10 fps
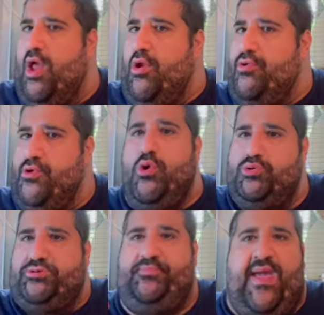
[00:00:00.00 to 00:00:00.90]
New
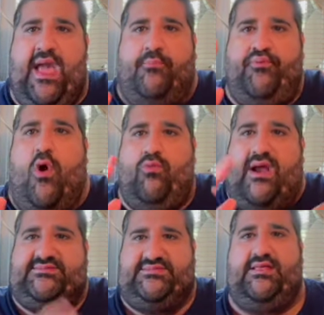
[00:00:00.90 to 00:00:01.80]
Japan Pro
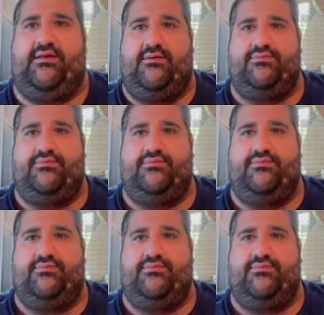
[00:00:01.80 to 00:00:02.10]
Wrestling.